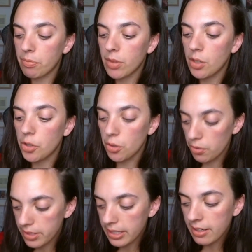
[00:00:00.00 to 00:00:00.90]

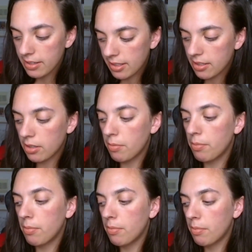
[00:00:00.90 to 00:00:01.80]
using a
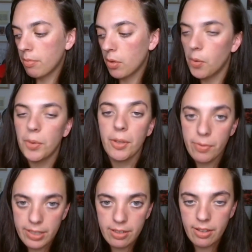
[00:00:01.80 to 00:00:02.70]
system called the
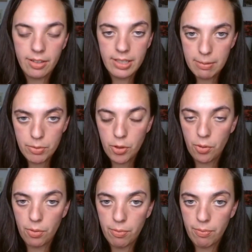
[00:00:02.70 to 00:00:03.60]

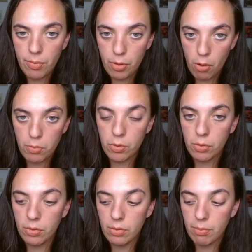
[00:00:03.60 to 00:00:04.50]

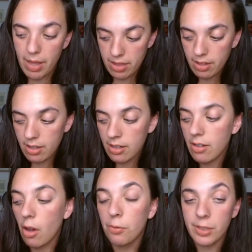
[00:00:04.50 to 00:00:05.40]
symptothermal method
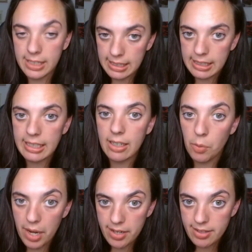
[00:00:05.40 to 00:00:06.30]
of fertility
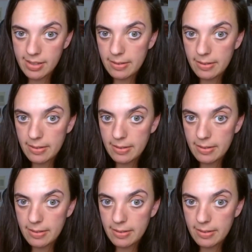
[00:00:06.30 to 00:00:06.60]
awareness.